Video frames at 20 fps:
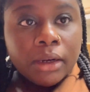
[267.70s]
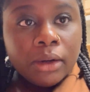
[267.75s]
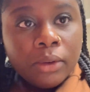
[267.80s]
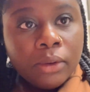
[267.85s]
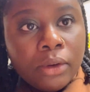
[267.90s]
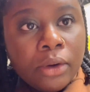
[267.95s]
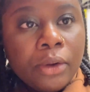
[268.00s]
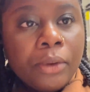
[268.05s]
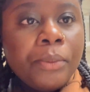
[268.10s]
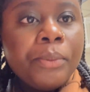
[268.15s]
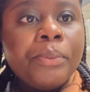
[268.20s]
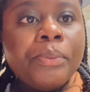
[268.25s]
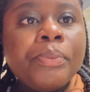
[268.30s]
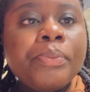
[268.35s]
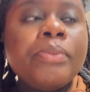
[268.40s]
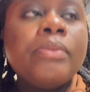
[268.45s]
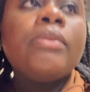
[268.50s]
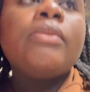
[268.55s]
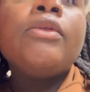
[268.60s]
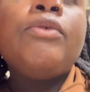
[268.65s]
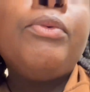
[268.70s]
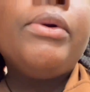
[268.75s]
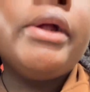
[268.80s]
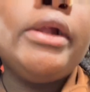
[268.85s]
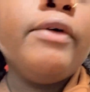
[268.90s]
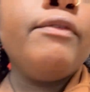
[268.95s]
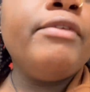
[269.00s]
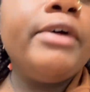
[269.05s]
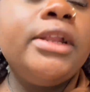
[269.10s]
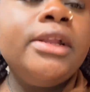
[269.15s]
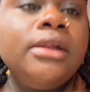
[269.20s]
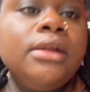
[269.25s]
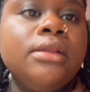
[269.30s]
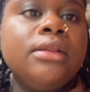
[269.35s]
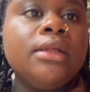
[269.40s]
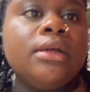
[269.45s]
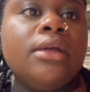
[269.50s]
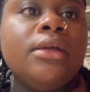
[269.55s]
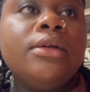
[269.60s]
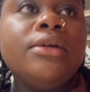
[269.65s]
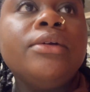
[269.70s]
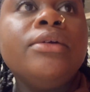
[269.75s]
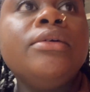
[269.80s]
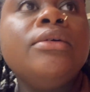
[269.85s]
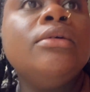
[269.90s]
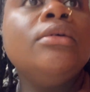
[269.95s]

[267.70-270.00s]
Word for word: don't know if we're gonna find anything here.